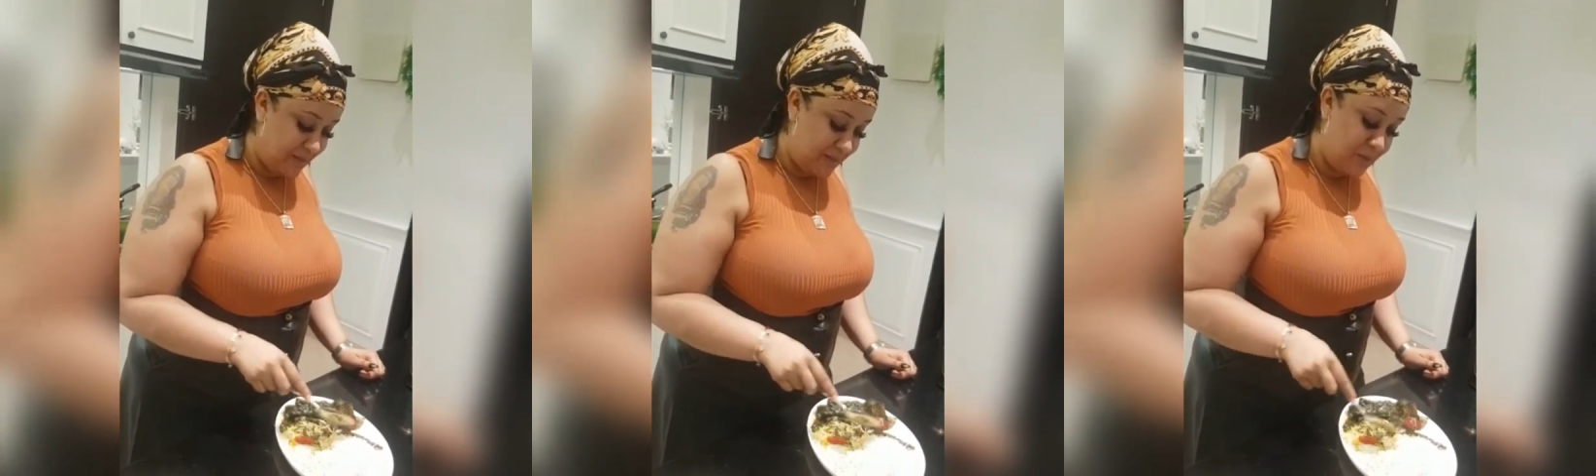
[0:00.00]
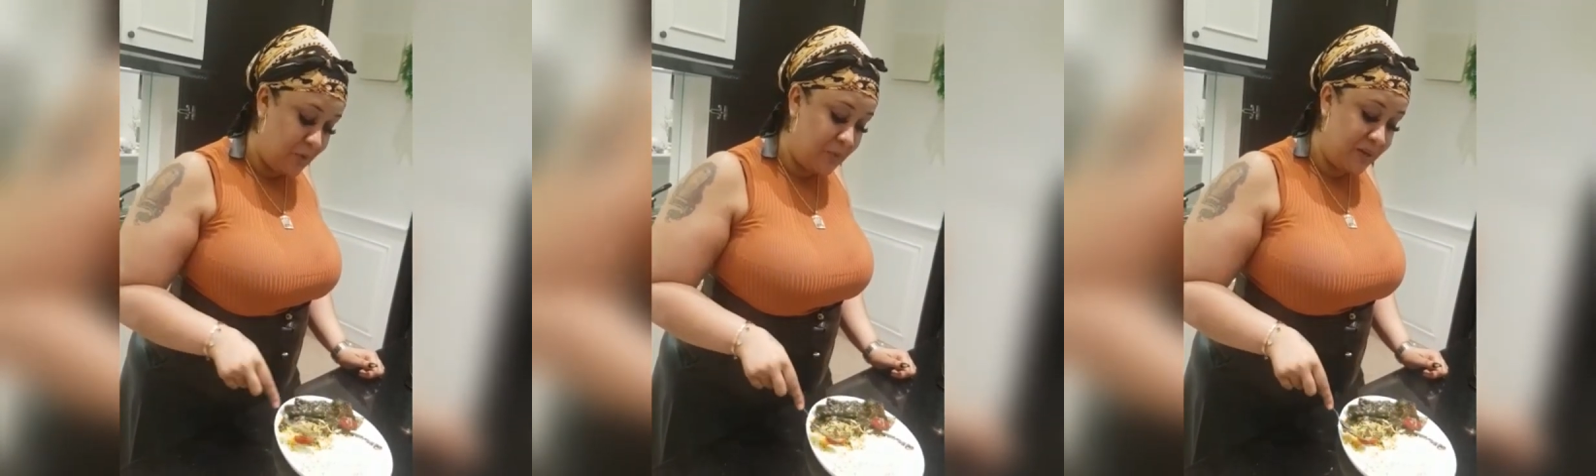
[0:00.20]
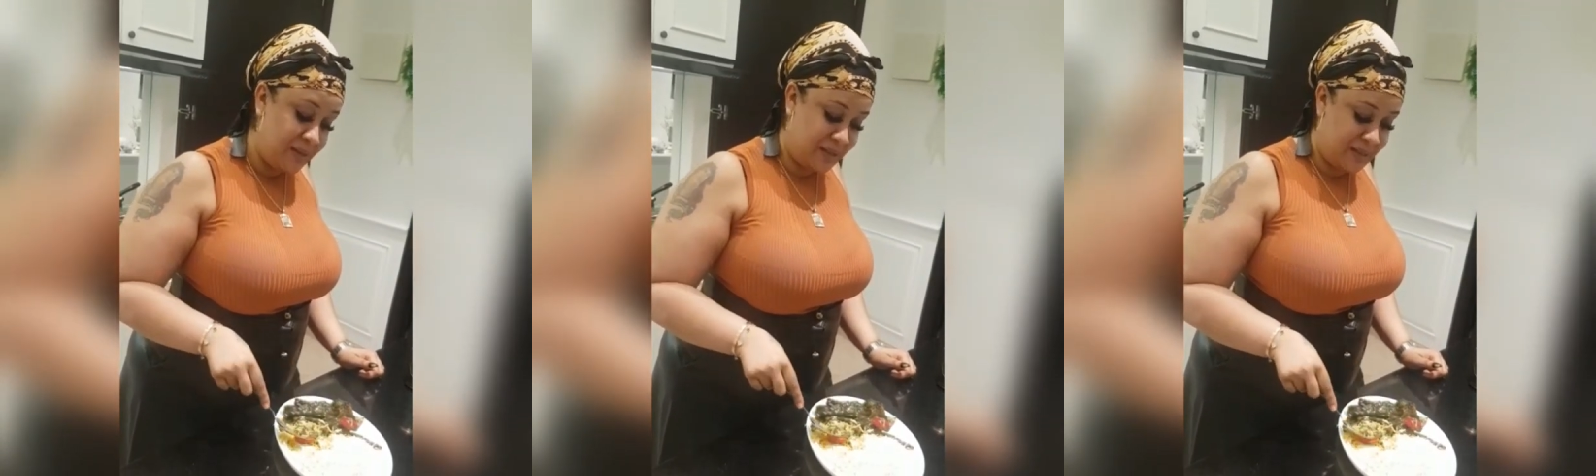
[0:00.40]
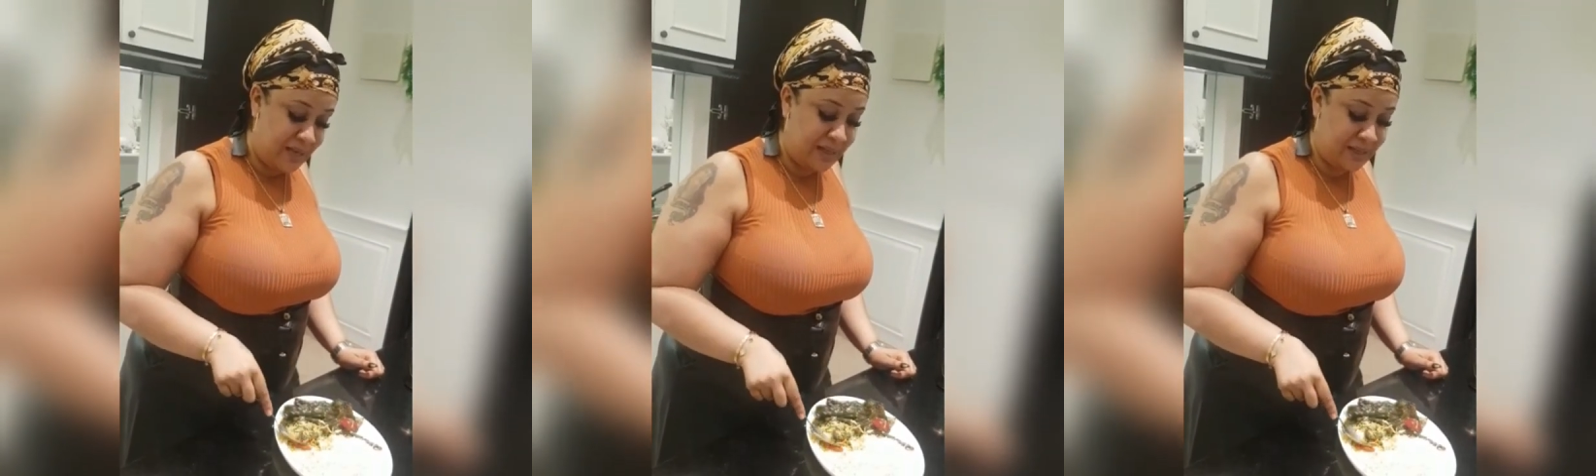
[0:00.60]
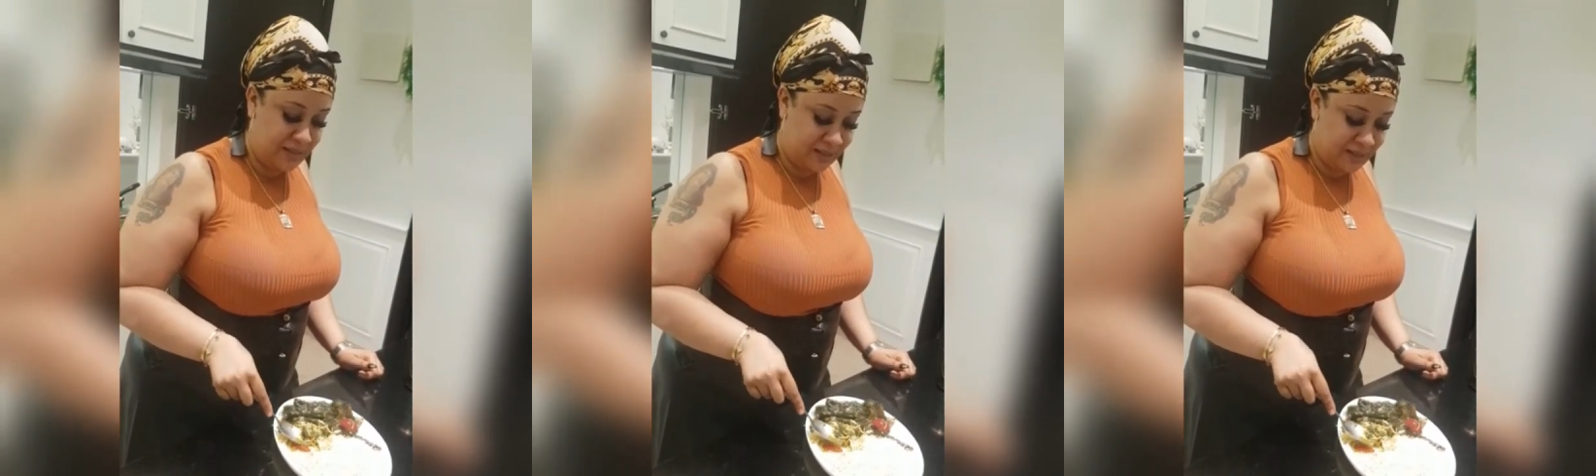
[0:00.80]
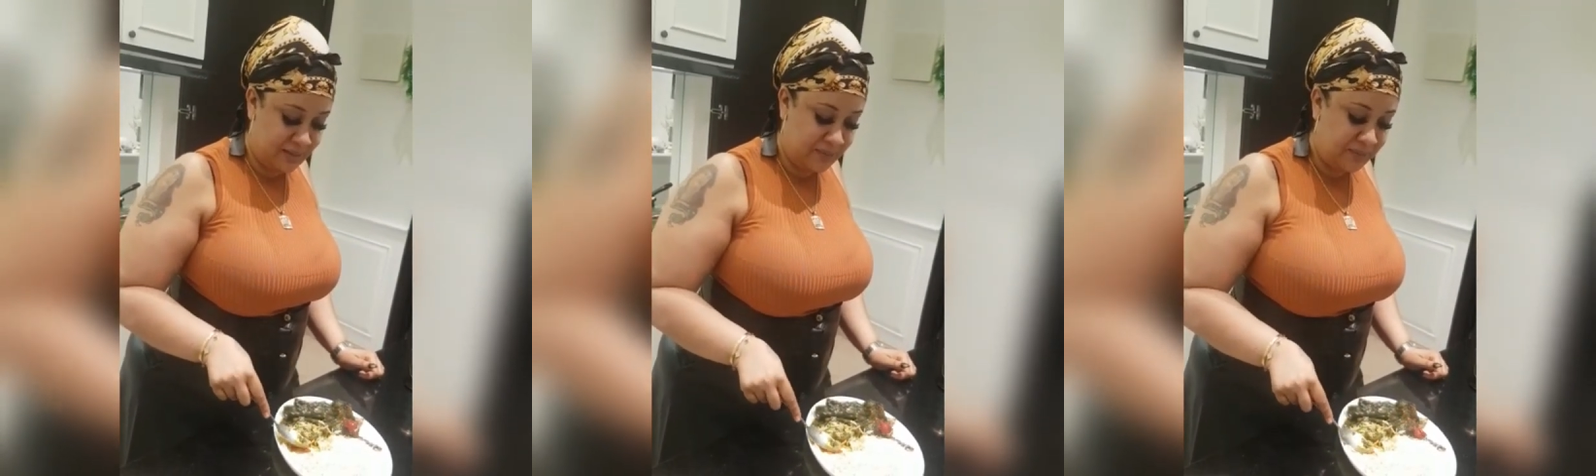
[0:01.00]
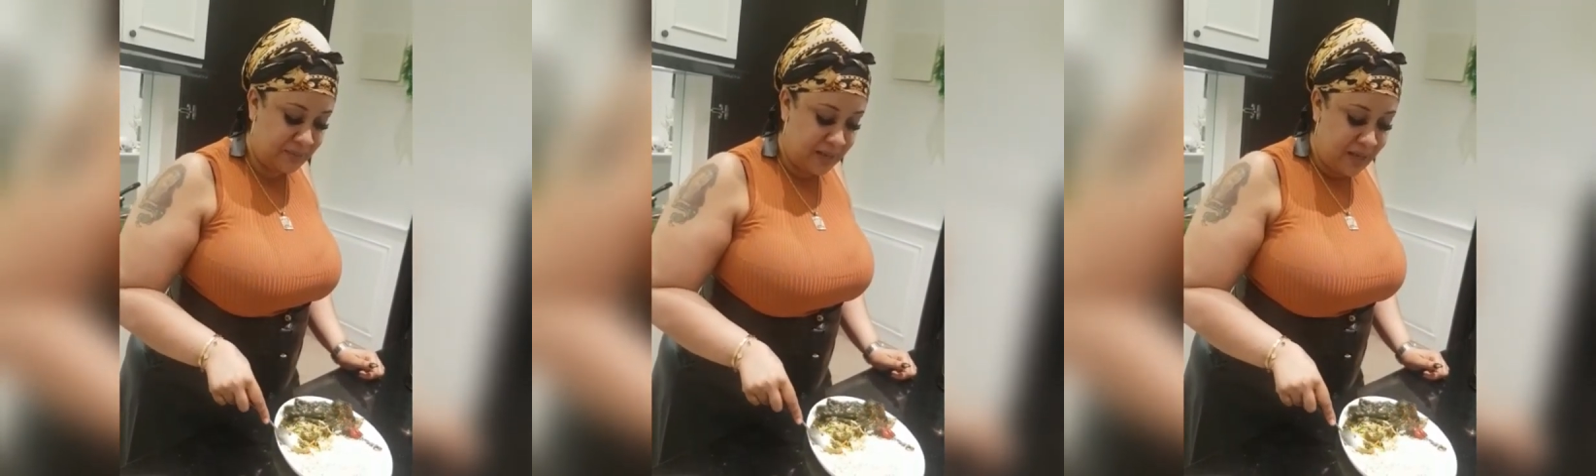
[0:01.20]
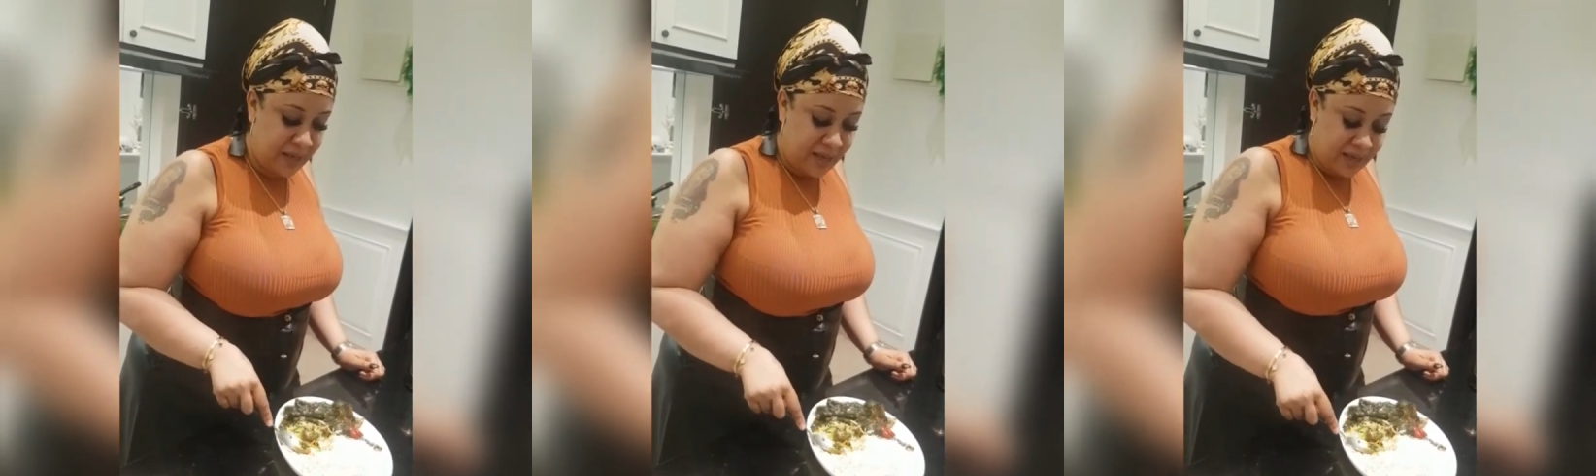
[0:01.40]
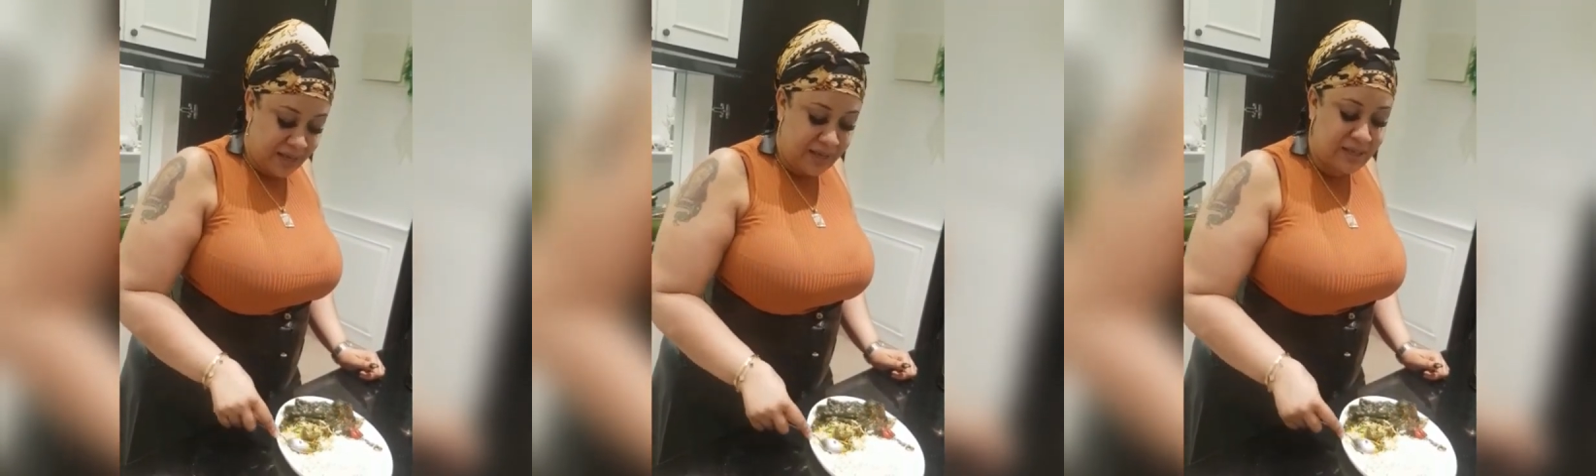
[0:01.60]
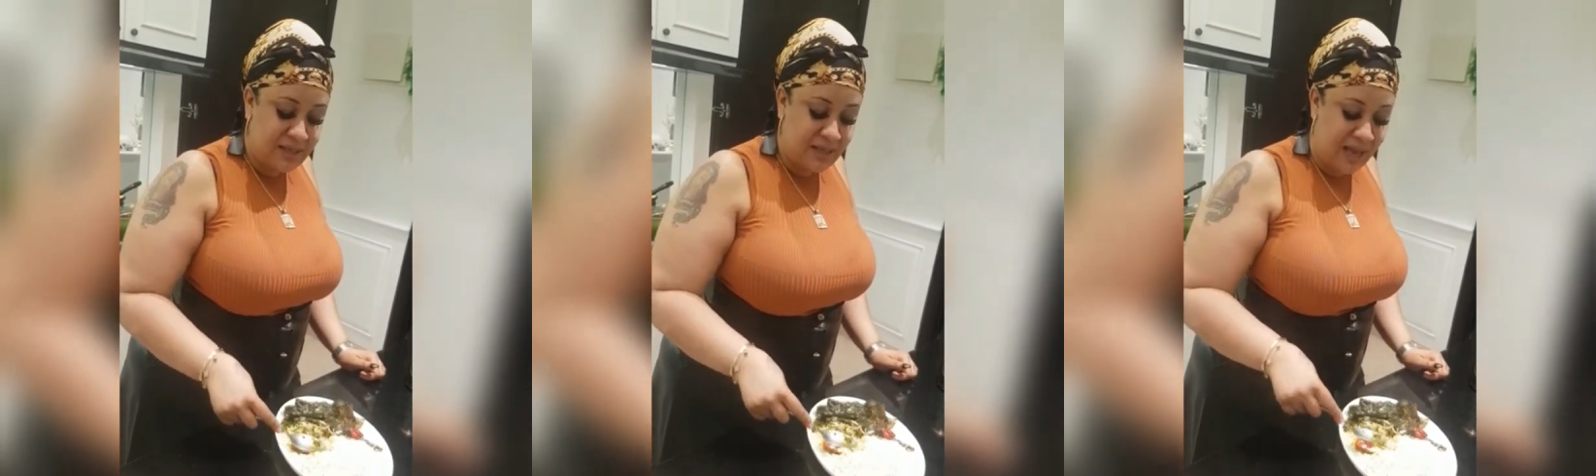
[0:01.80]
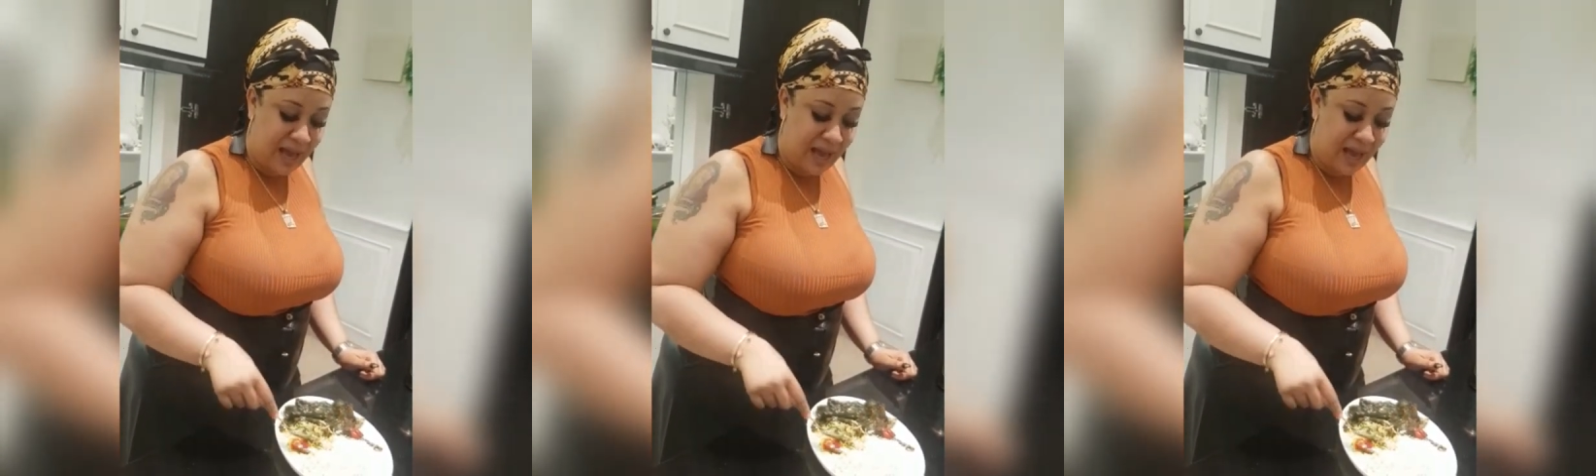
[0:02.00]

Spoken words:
No, but it's nice. It's